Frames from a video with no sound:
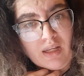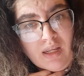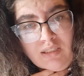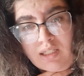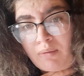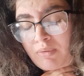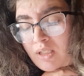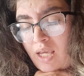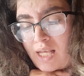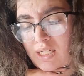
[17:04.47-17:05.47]
In some
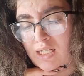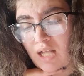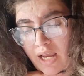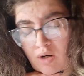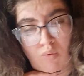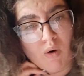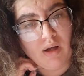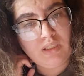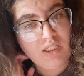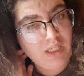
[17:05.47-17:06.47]
cases, I don't
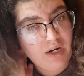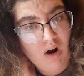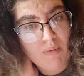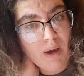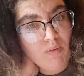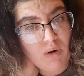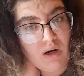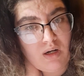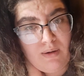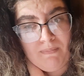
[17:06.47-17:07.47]
want to share all my
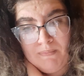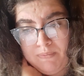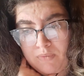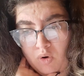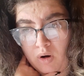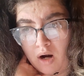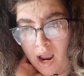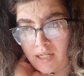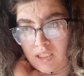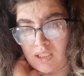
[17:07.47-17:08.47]
work, or
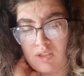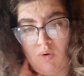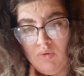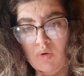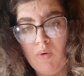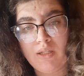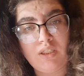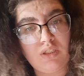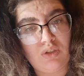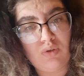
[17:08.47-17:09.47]
I just don't know what
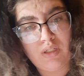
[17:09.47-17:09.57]
to do.